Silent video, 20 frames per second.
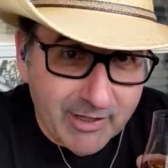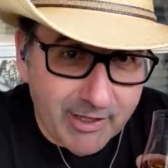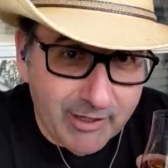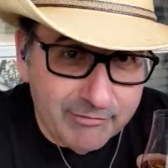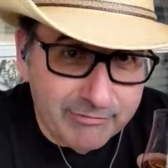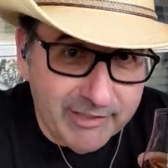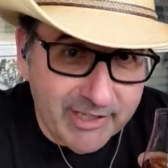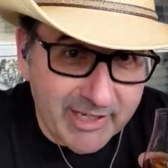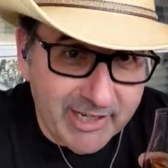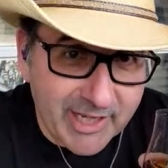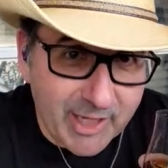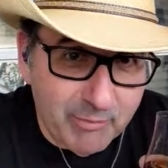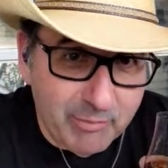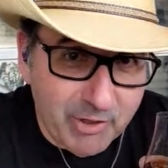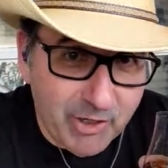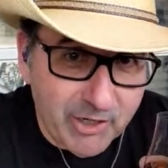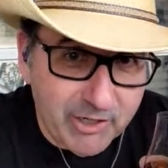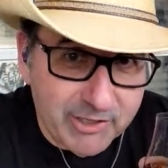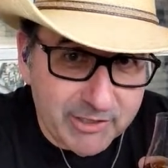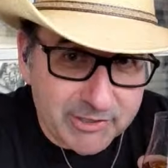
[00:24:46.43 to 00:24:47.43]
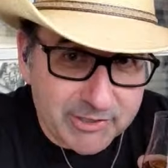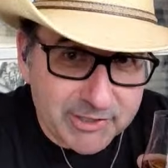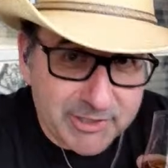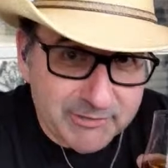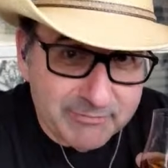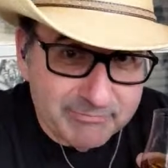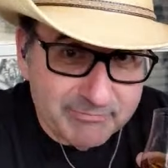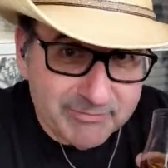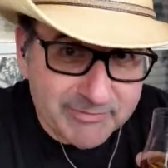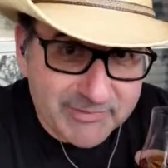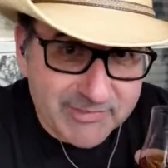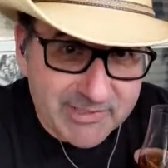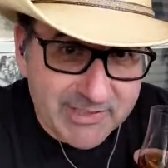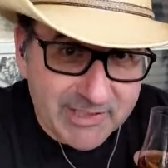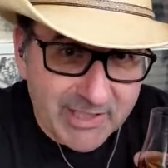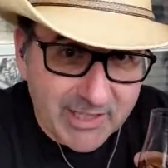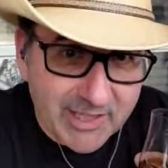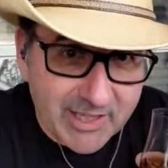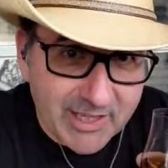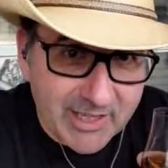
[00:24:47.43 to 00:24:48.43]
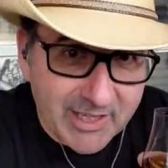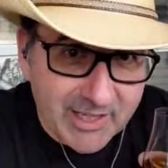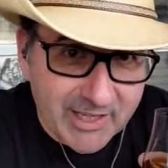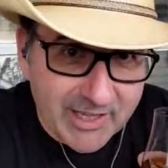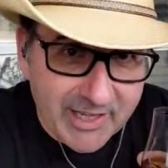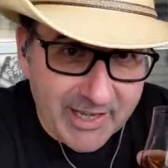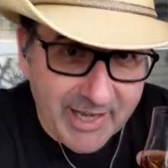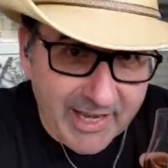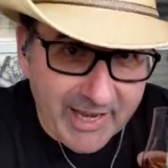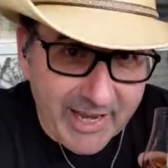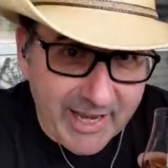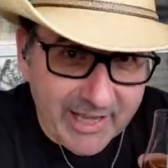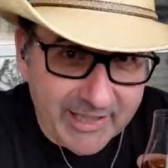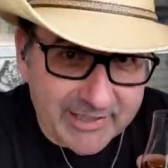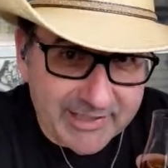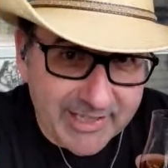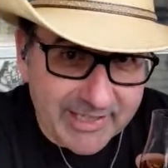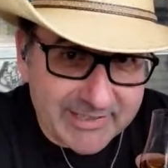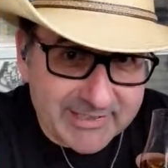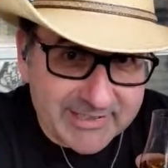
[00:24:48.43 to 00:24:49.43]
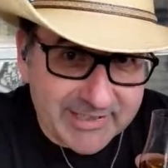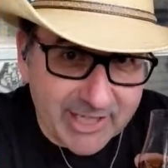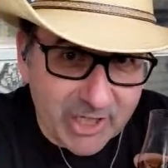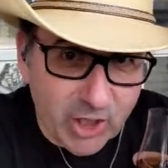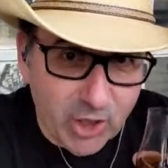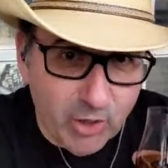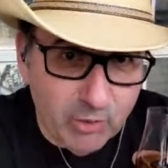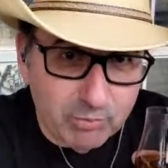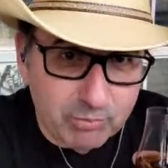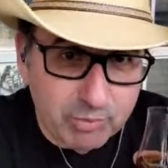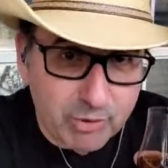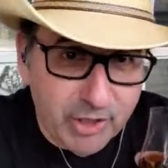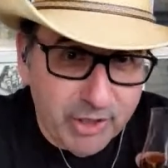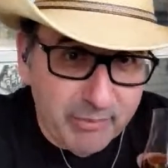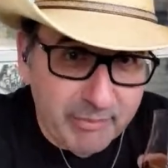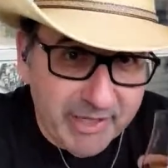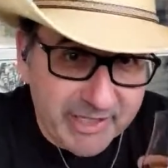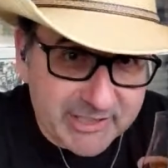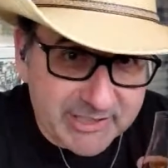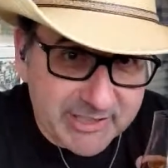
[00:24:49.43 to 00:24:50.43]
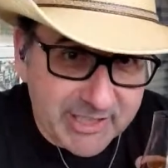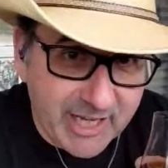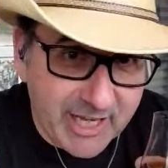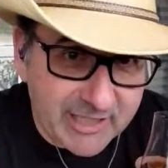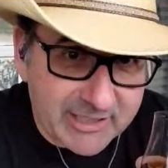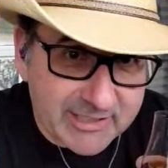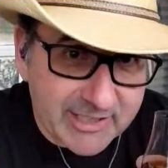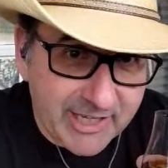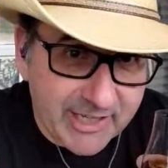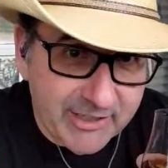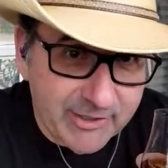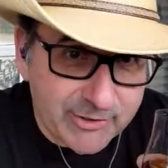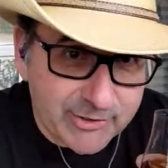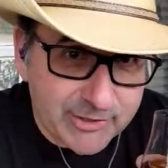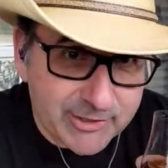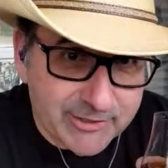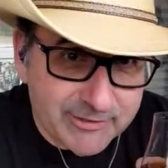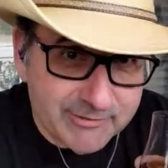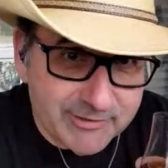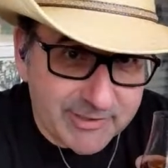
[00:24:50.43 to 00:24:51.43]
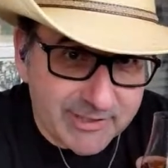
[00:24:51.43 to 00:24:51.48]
affiliate partners, and they sell pre-mixed cocktails.